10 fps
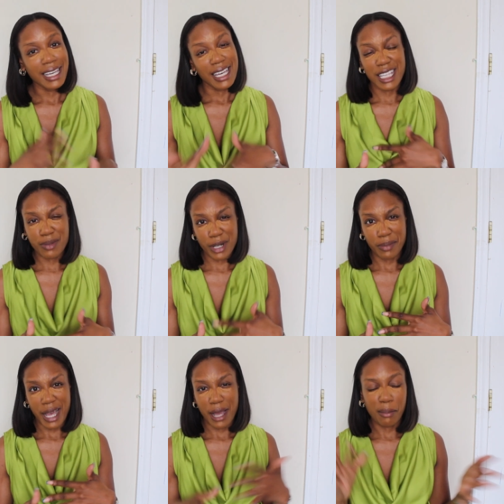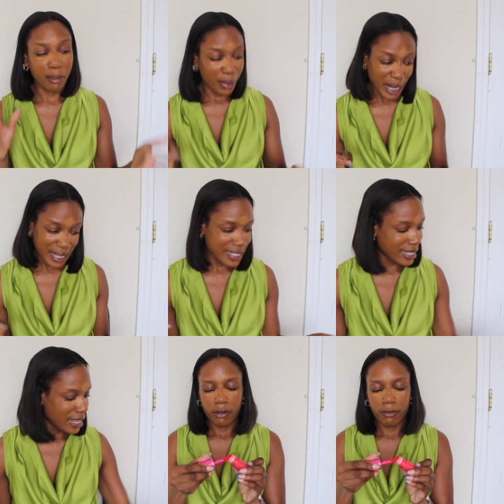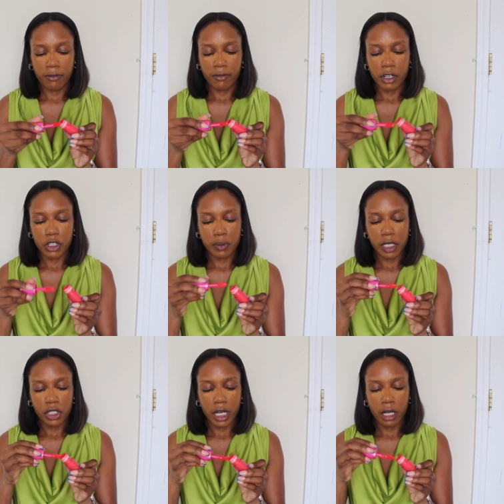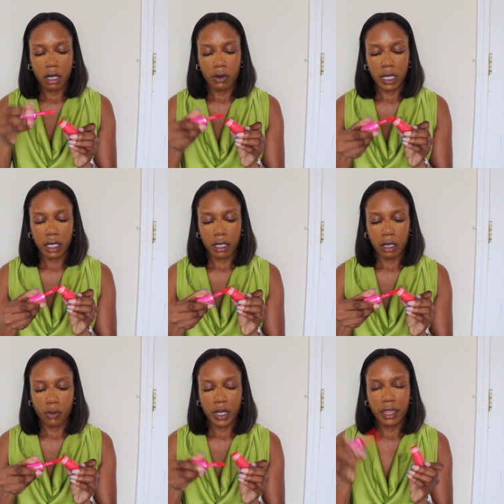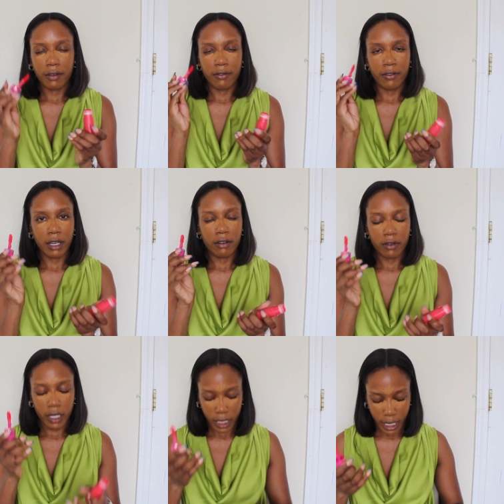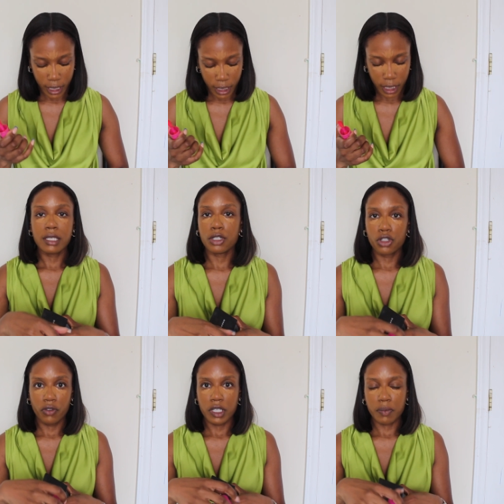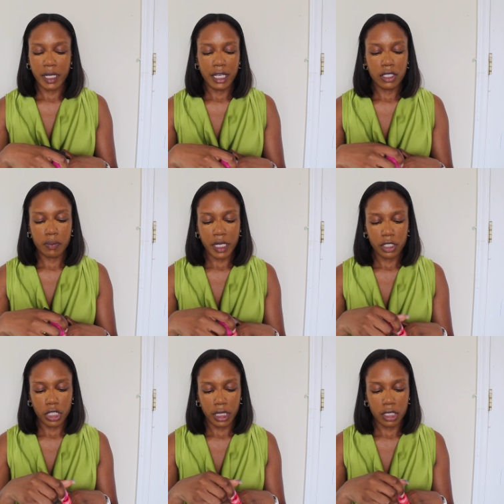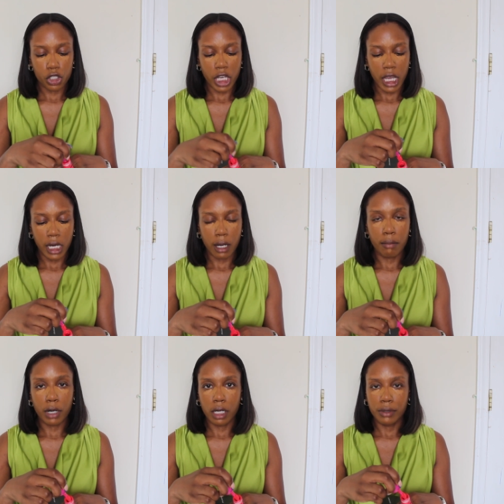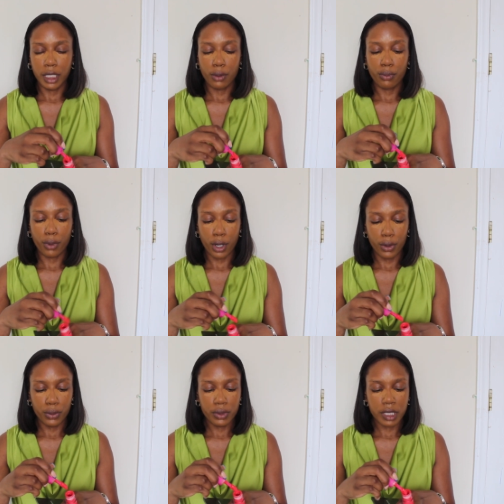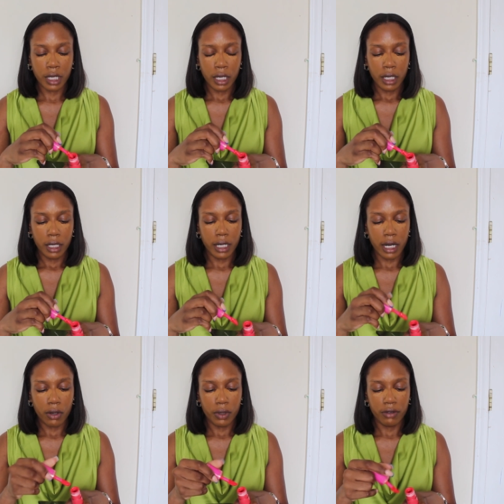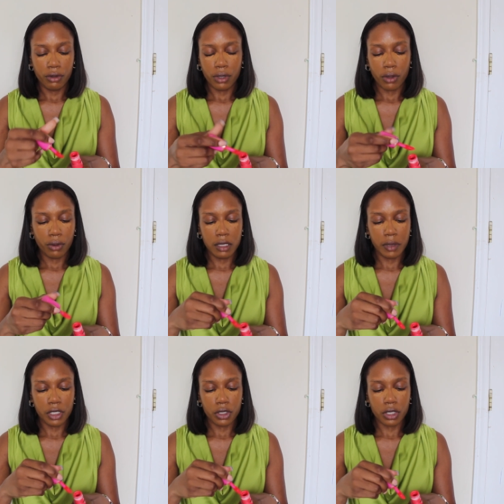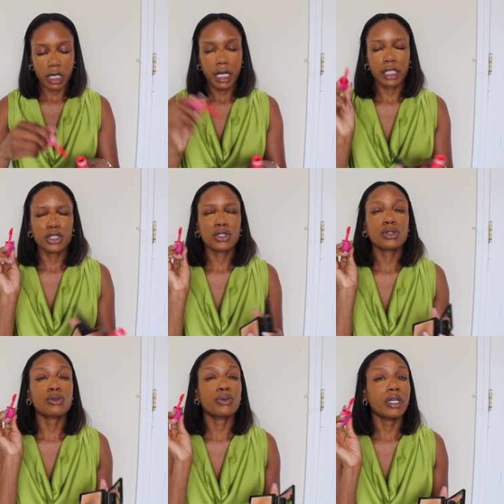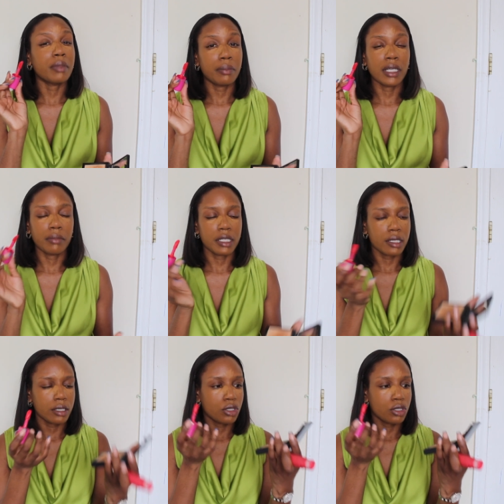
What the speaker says: It's pretty bad. But the first blush that I go in with very, very lightly is the Juvia's Place blush in the shade Barbie Rose. Now, if you know, these blushes are extremely pigmented.